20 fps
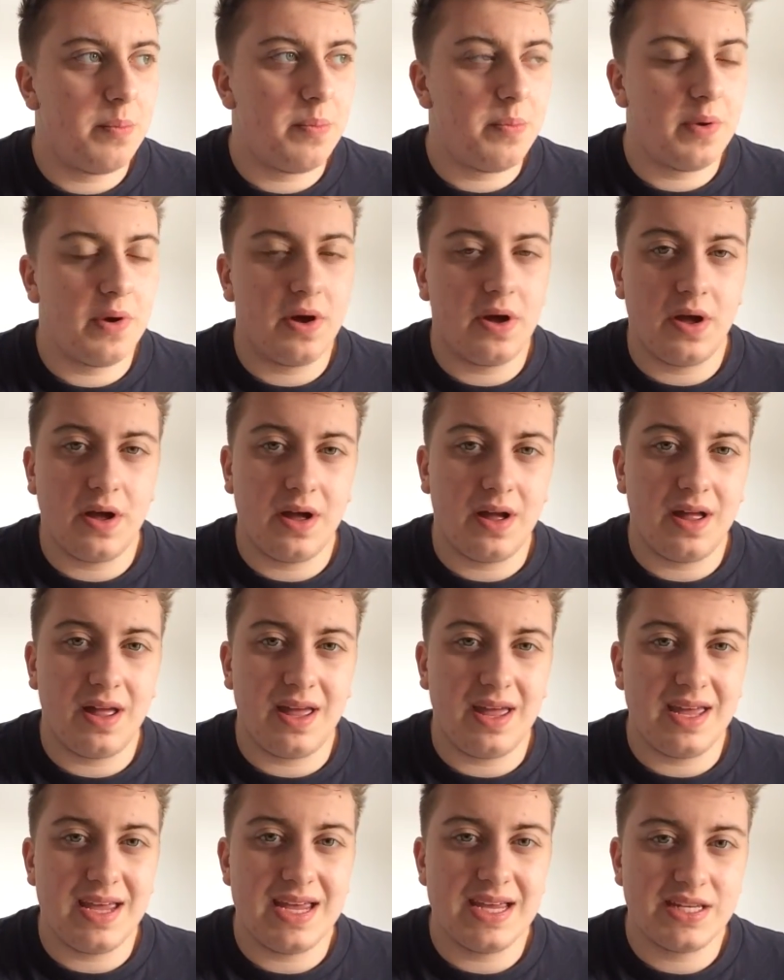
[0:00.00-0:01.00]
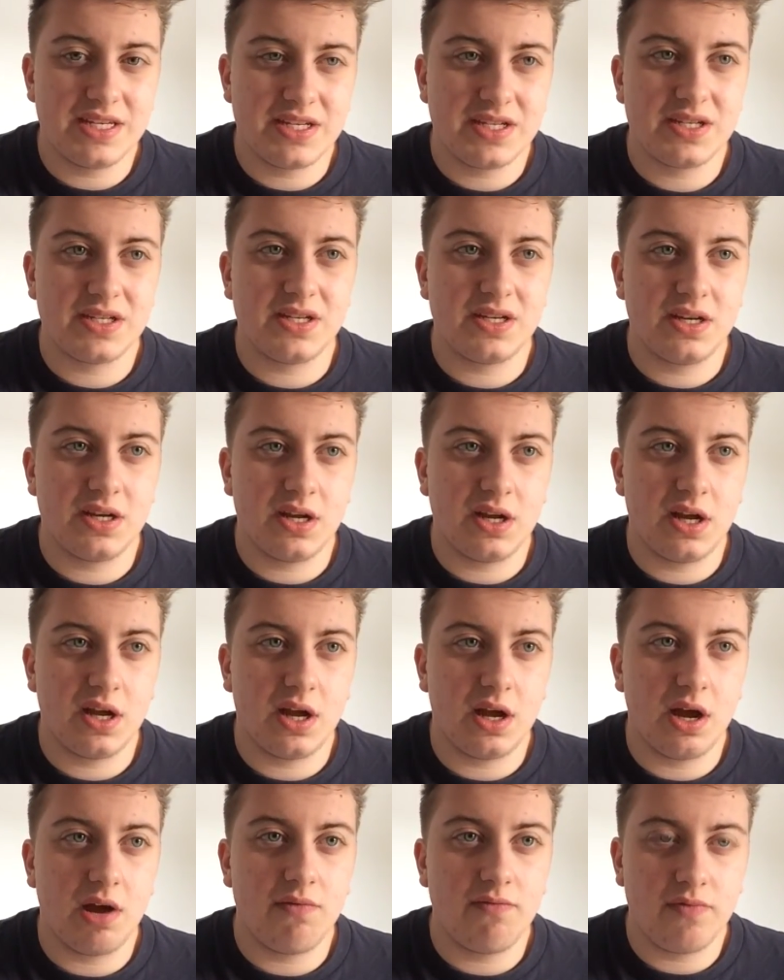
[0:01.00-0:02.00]
But it's
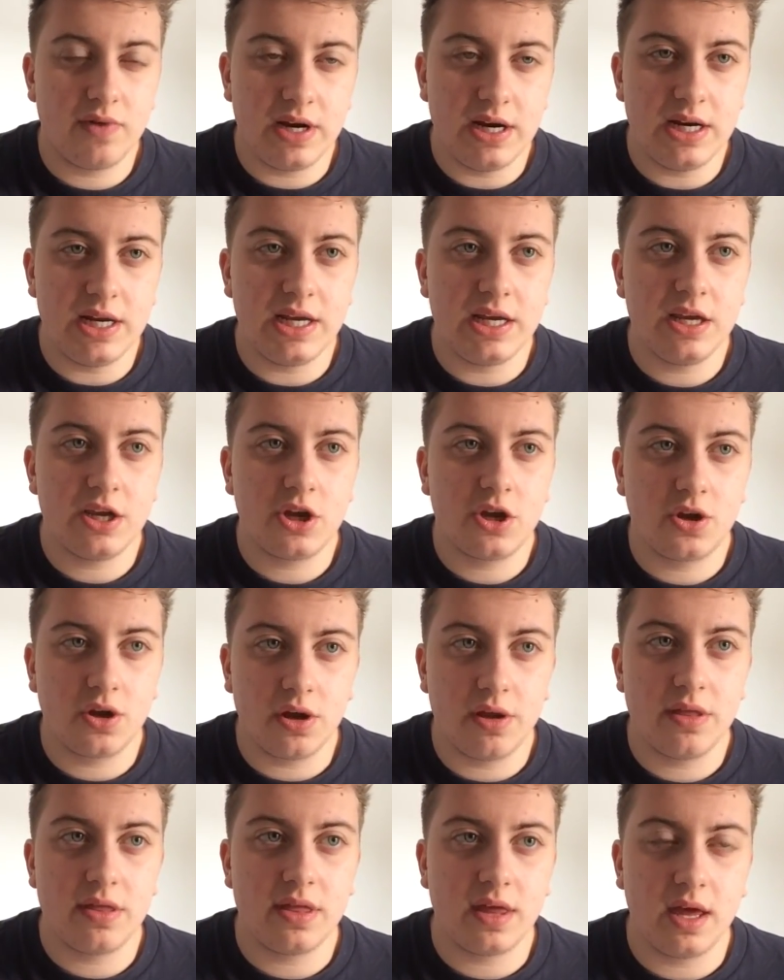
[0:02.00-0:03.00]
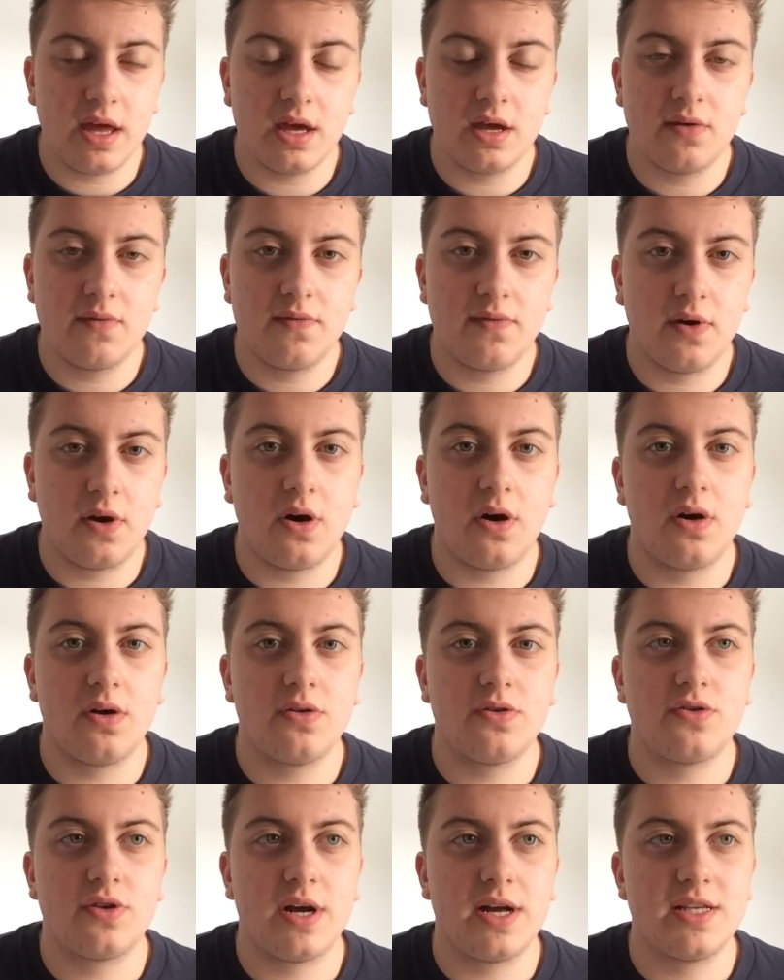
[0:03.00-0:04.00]
a really good thing for
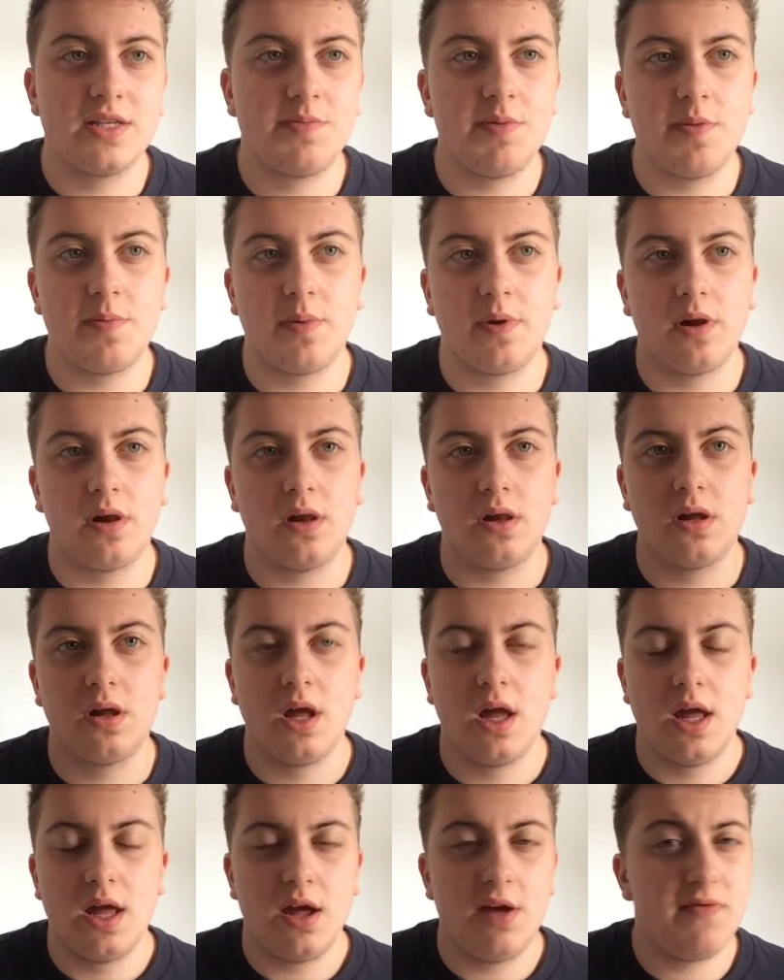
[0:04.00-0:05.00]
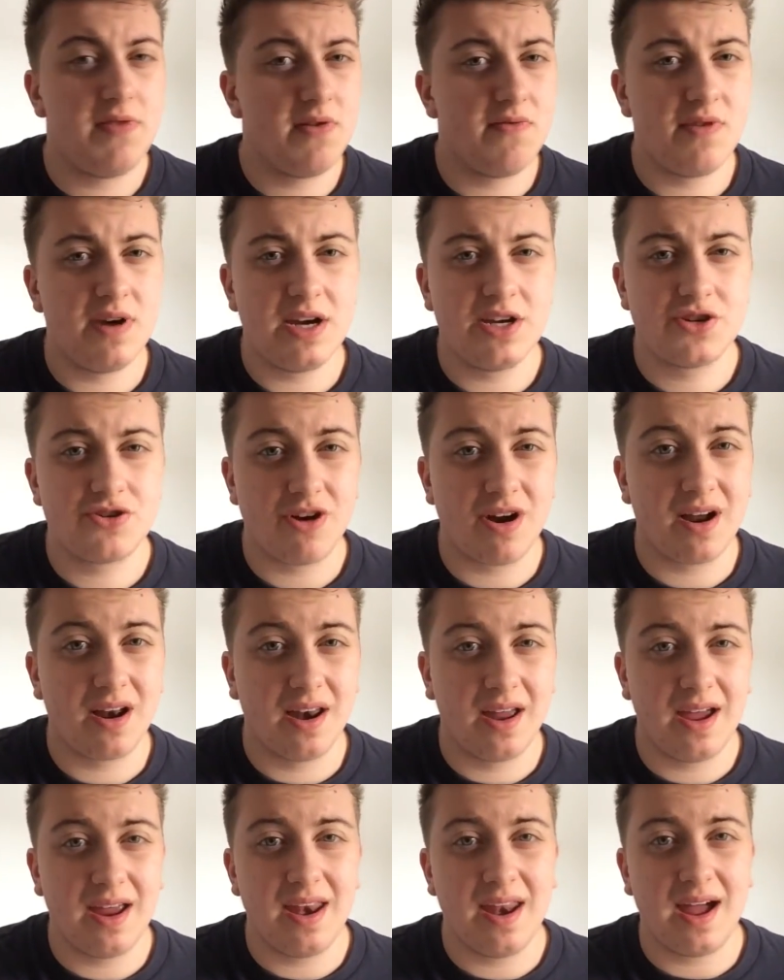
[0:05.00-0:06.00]
trans people if they're really
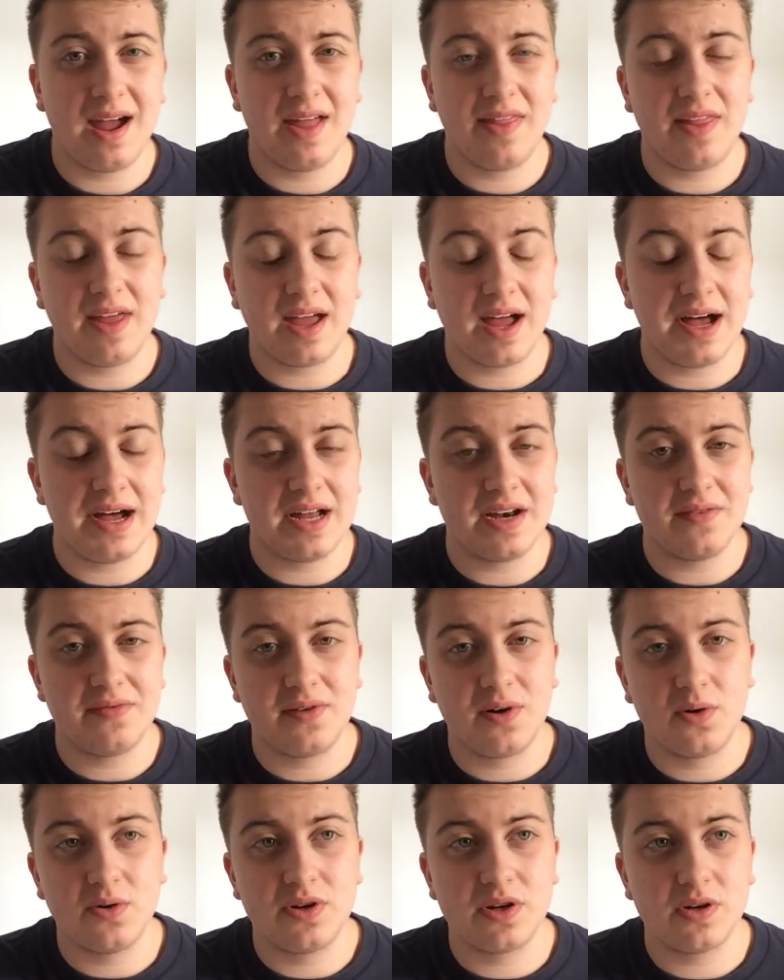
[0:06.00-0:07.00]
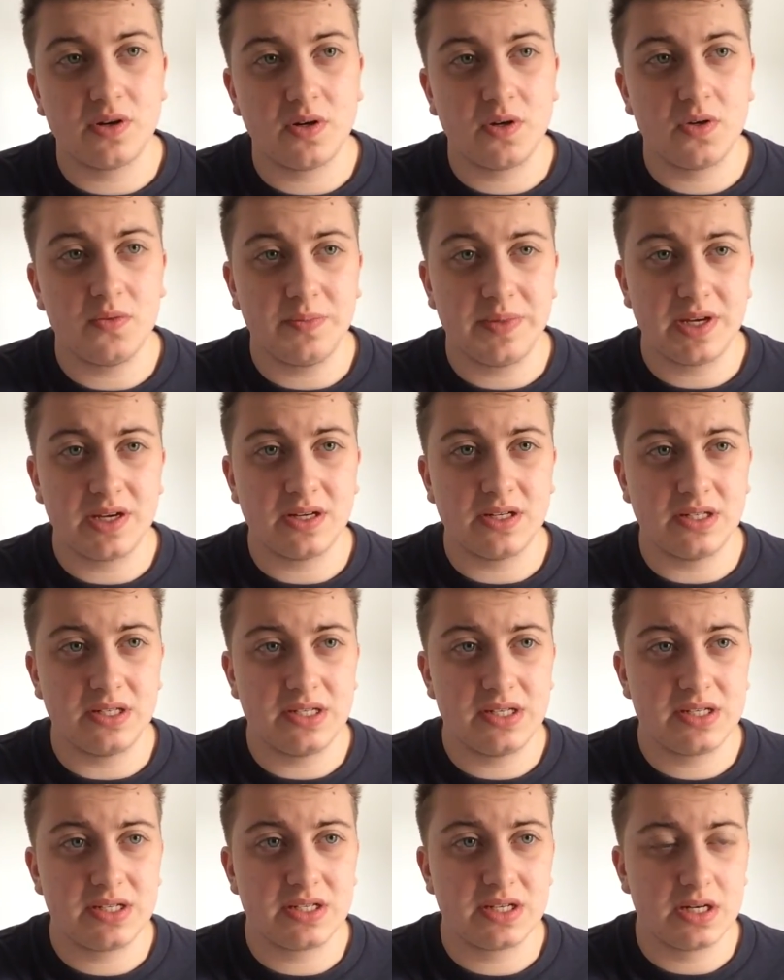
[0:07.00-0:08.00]
struggling and they can't afford to go,
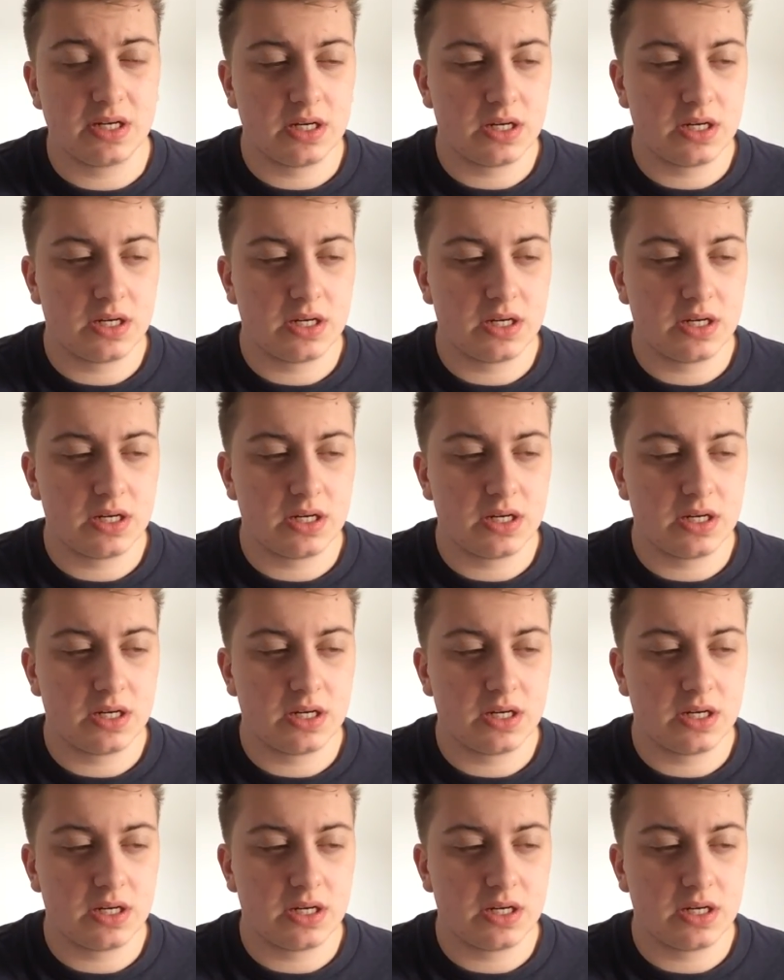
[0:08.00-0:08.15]
because